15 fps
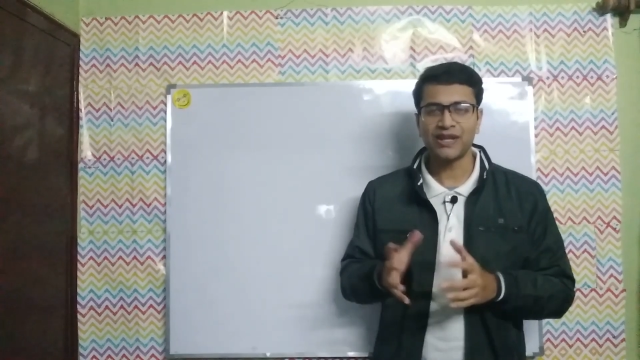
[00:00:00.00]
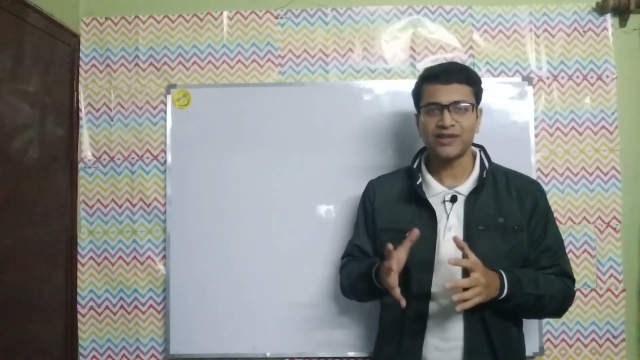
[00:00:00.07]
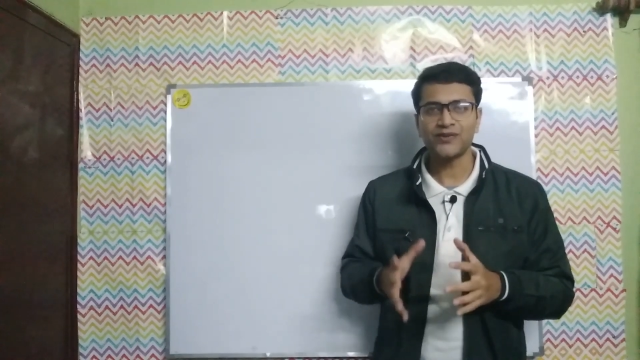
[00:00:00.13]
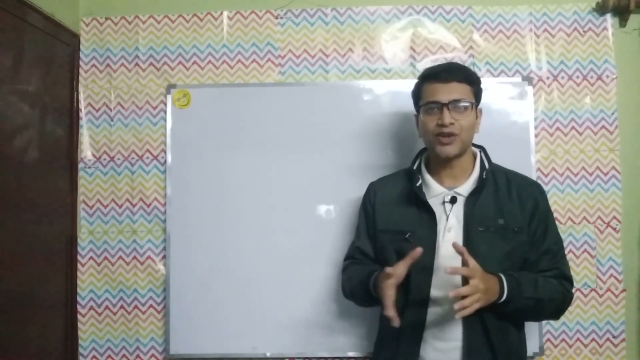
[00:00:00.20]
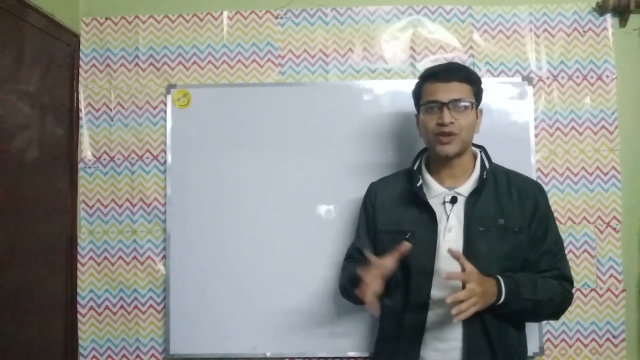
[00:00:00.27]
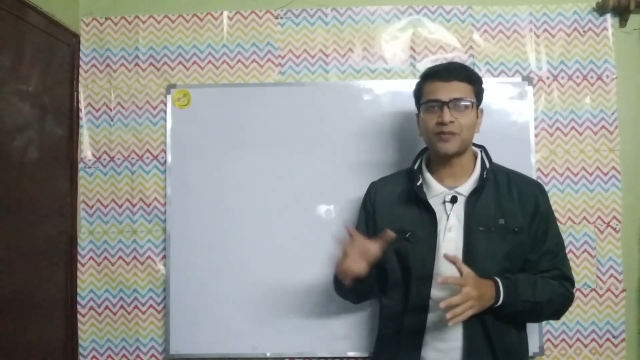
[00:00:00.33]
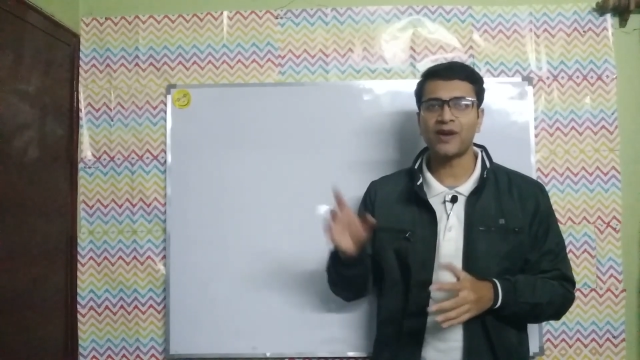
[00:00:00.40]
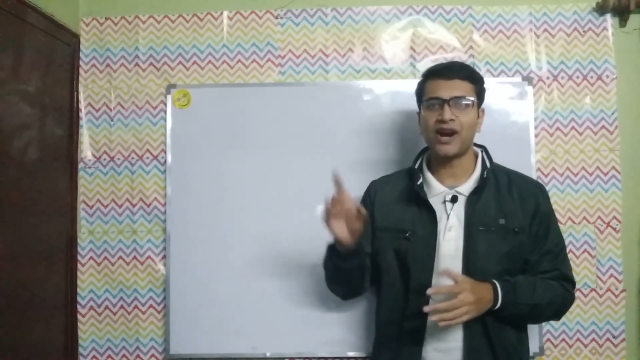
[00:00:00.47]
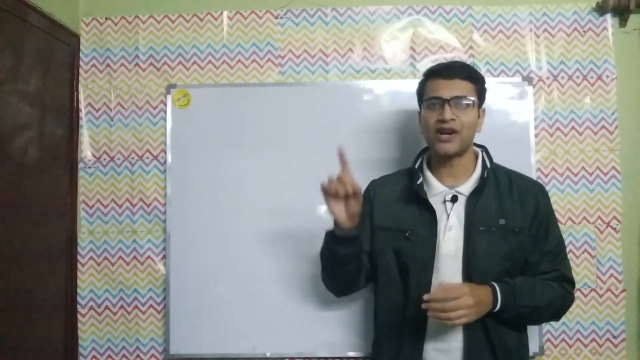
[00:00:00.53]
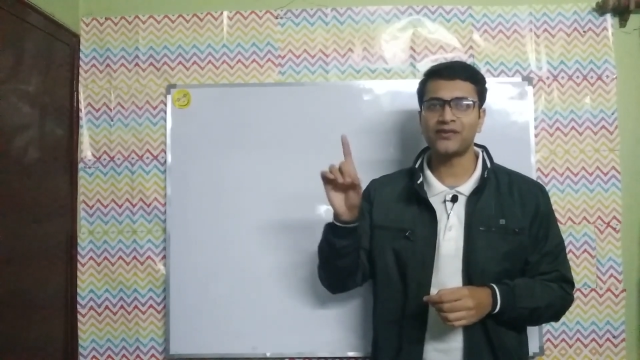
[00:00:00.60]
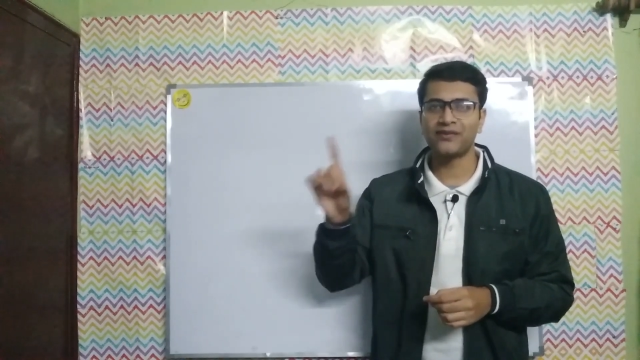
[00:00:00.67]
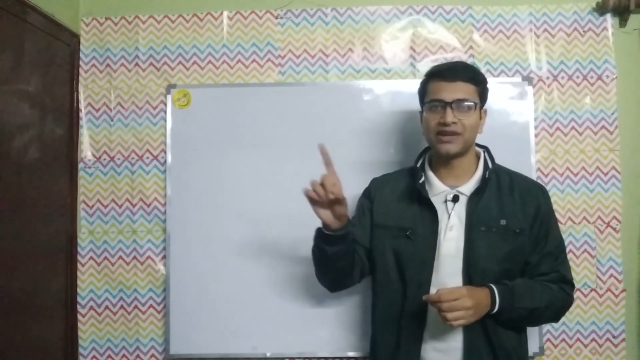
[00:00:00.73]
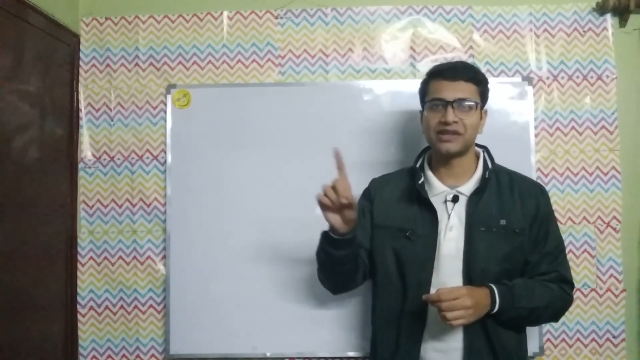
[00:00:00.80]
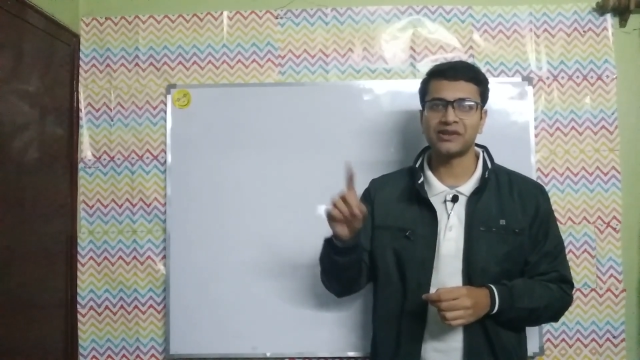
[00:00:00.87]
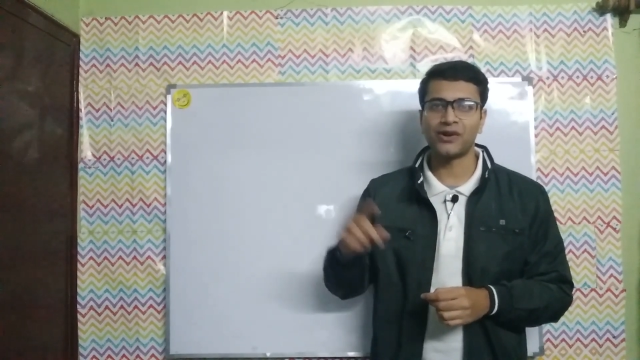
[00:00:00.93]
this was part
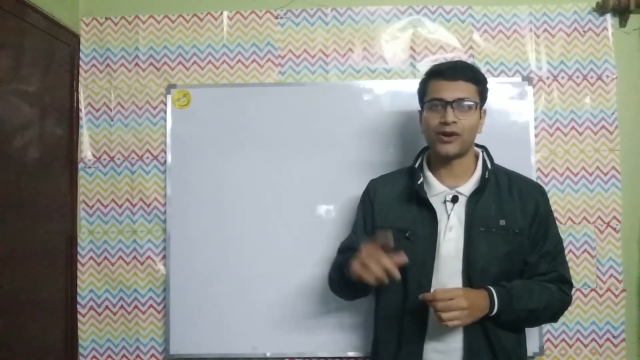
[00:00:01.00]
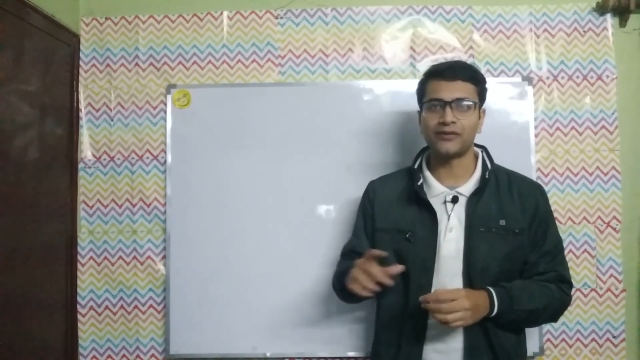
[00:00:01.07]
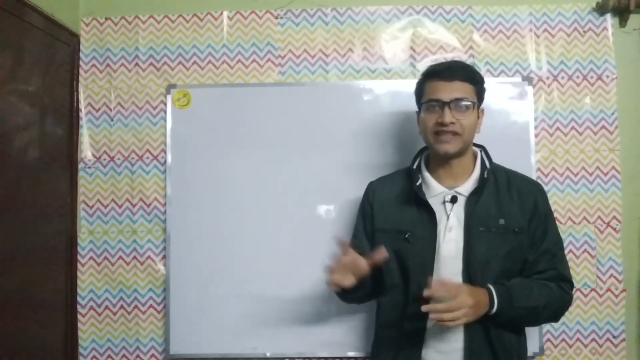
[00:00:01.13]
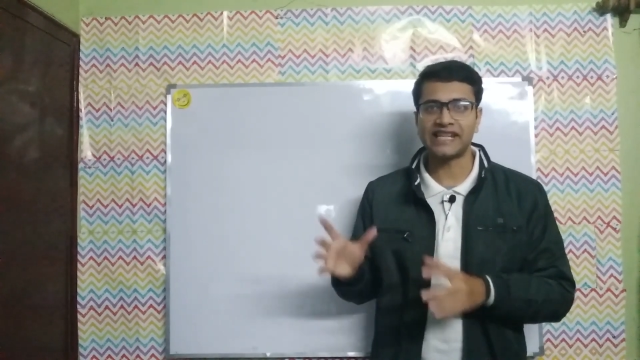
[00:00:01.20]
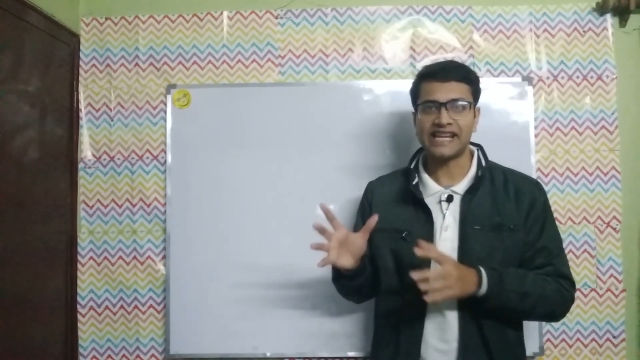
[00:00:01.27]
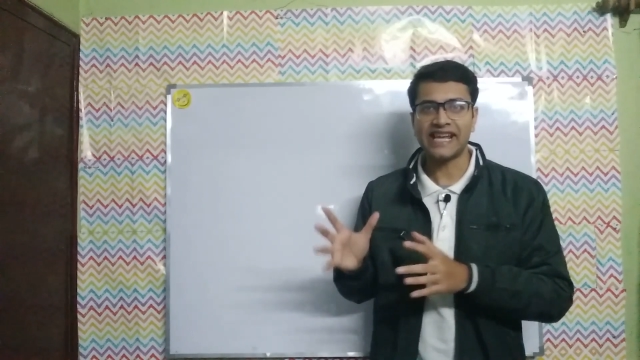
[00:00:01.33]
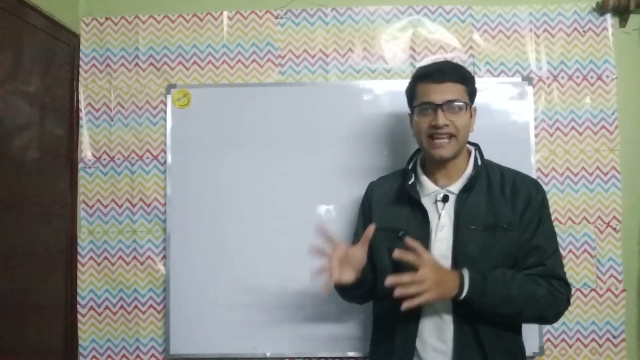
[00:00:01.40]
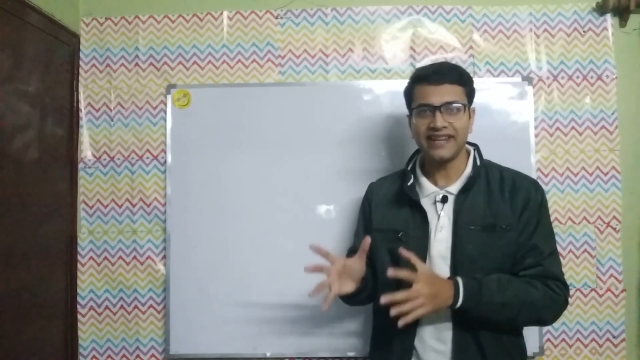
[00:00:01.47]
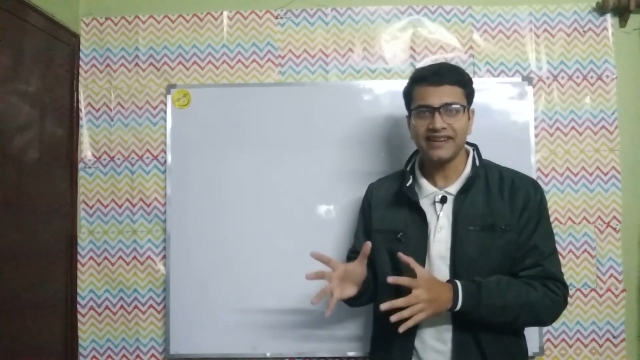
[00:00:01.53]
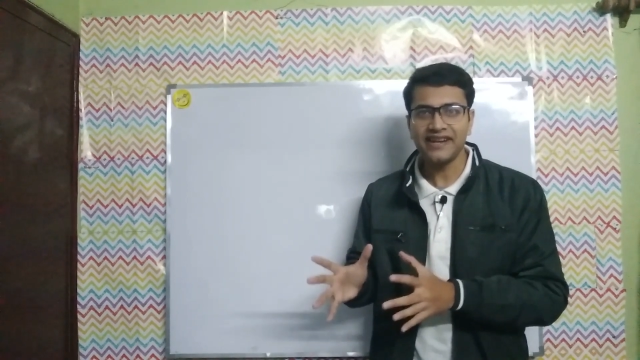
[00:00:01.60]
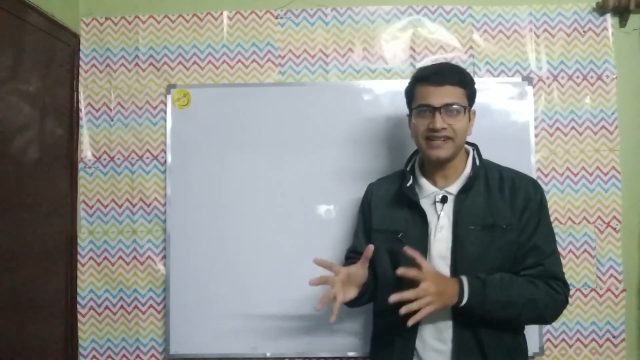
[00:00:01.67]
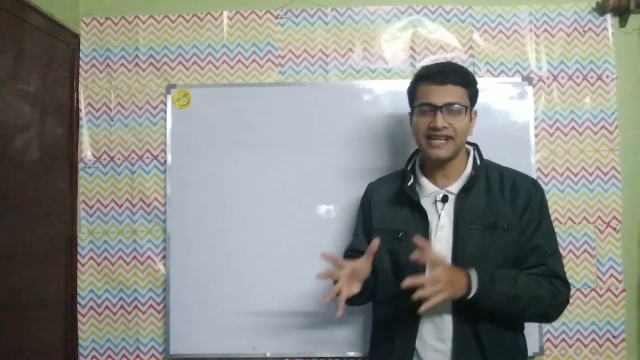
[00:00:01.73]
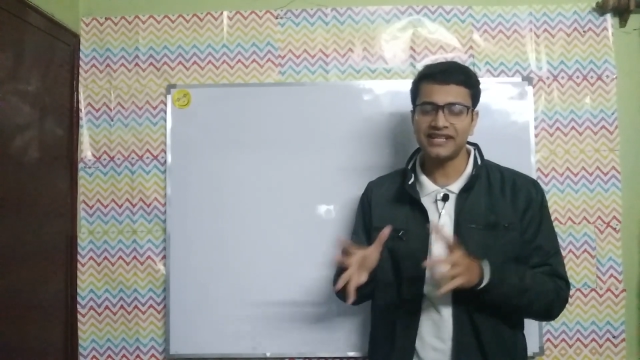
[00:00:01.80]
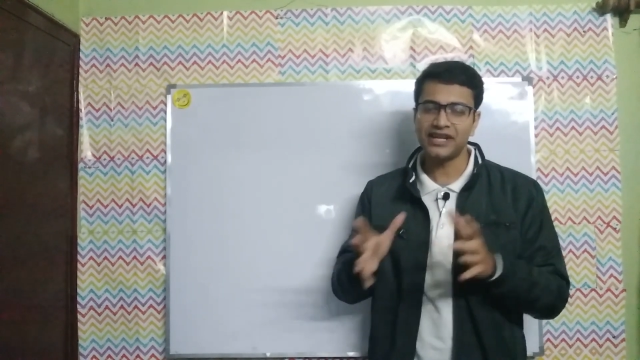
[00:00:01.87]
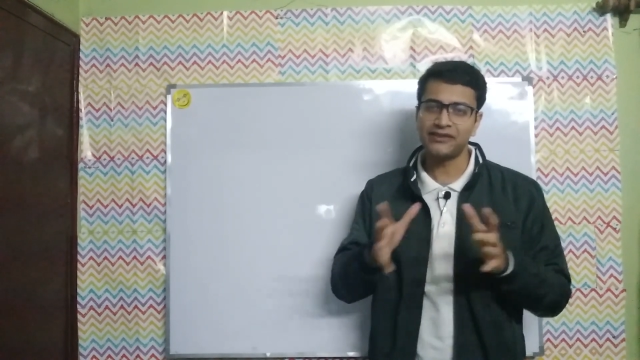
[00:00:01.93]
1 of the
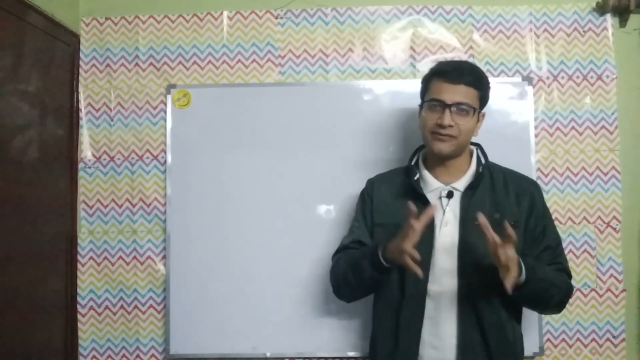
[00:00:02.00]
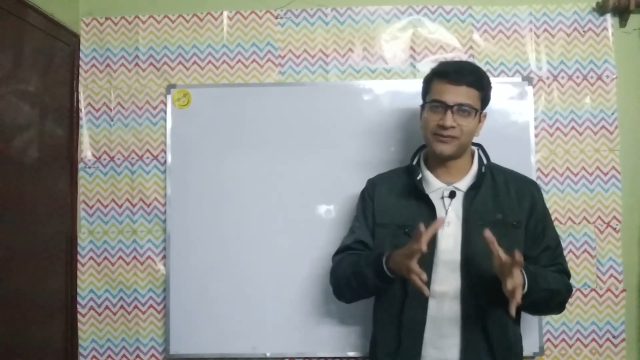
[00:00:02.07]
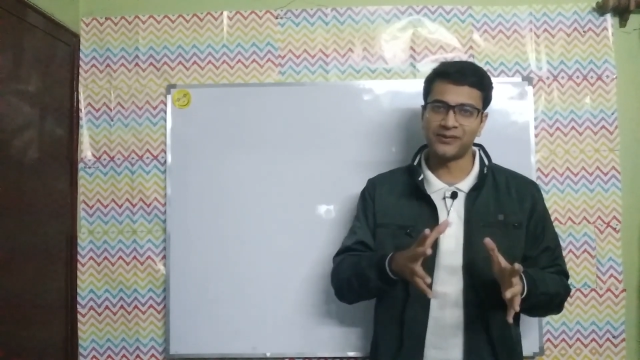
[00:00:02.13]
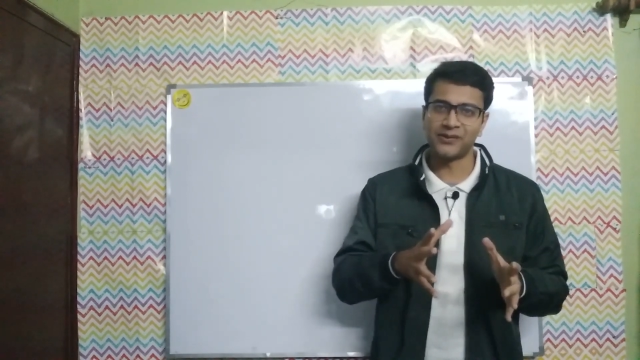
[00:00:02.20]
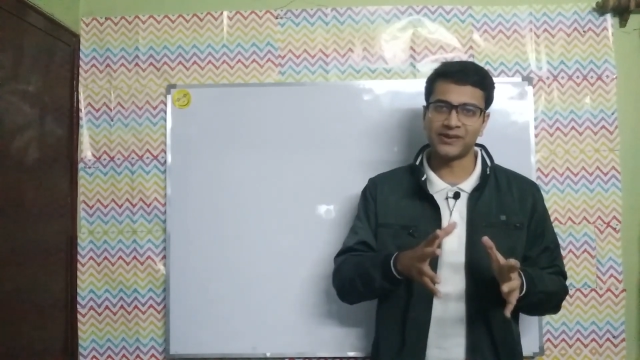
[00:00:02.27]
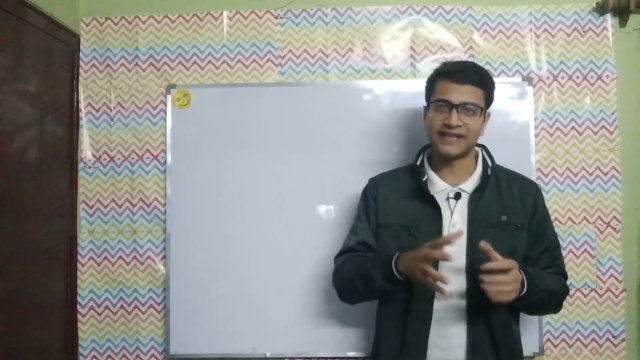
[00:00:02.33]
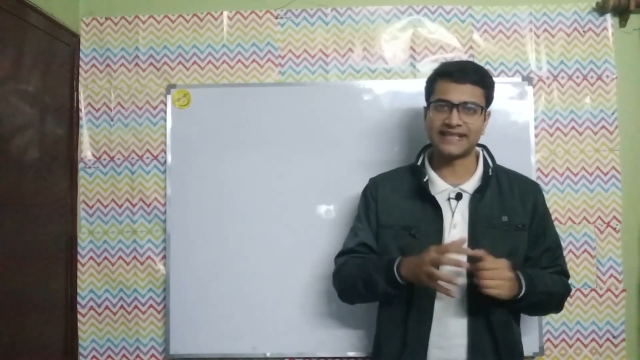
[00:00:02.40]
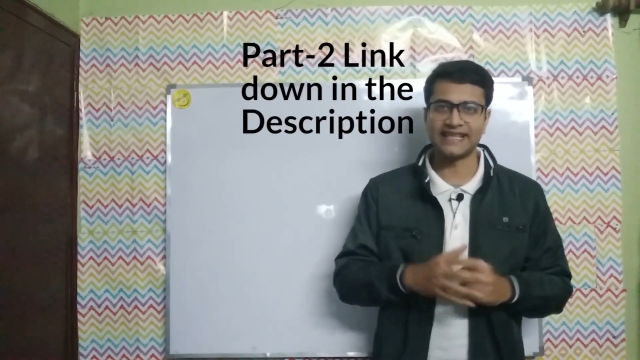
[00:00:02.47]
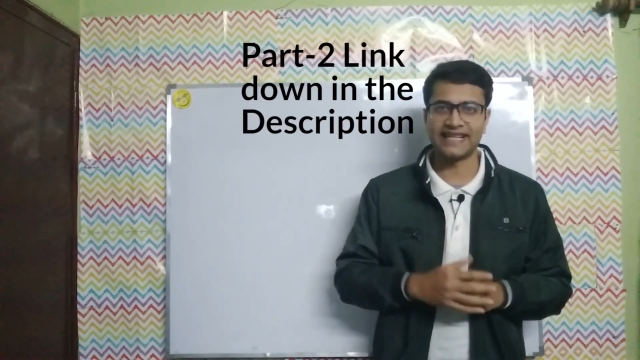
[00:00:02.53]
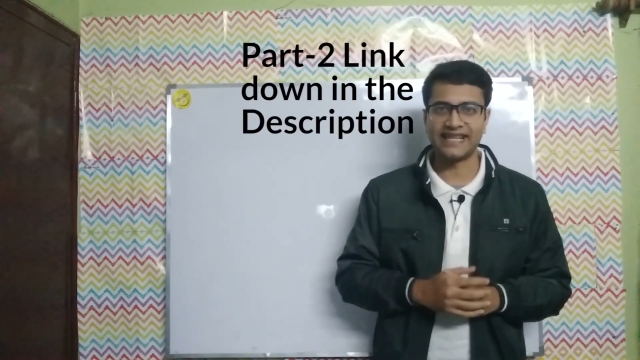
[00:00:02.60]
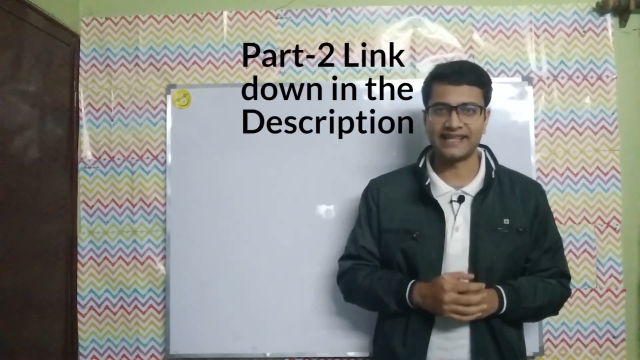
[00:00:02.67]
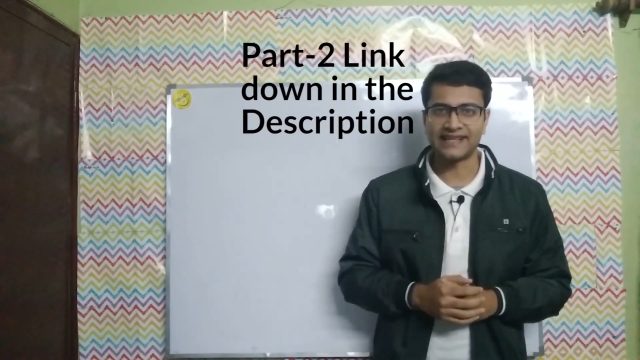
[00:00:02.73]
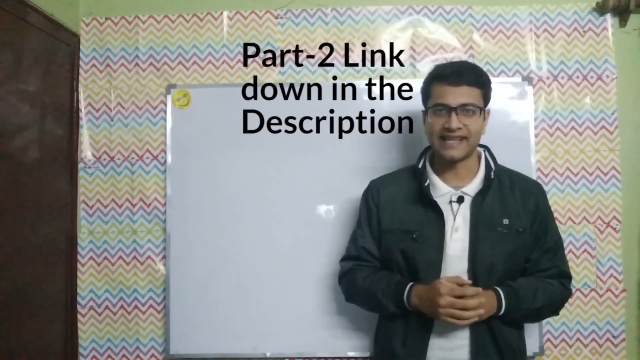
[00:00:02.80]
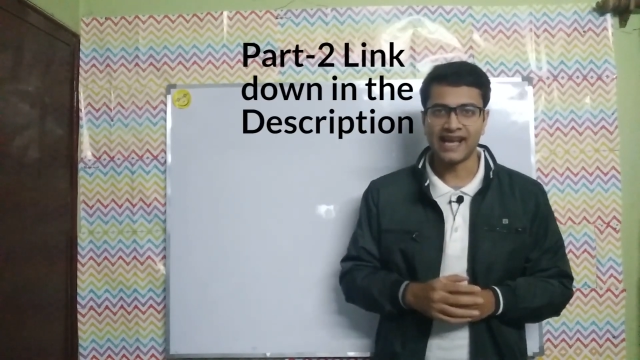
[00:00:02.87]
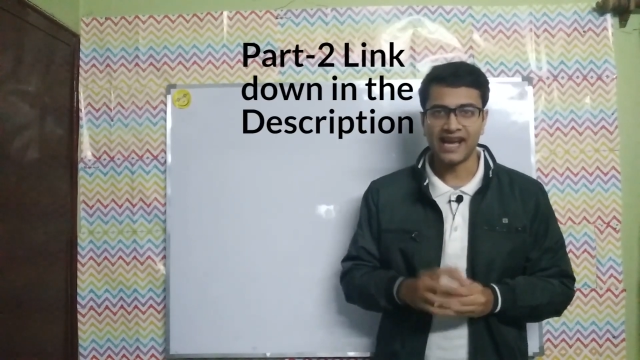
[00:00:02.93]
irradiated food
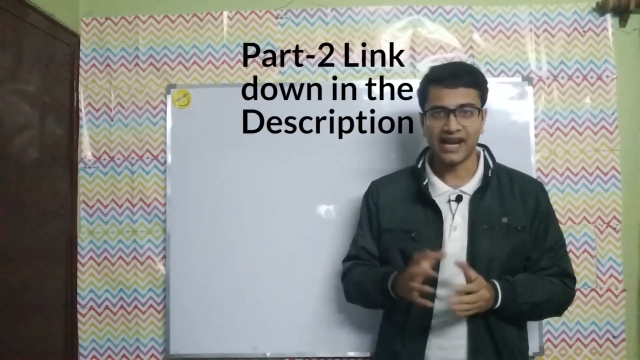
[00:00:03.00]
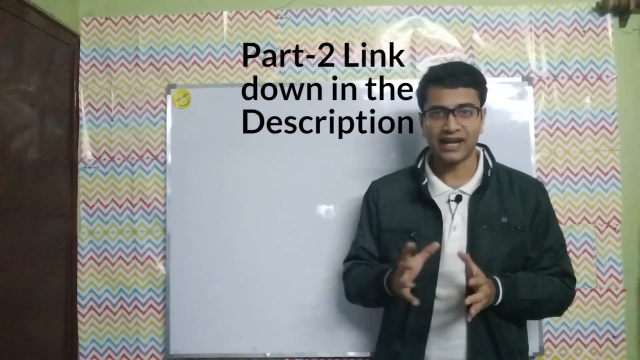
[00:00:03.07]
series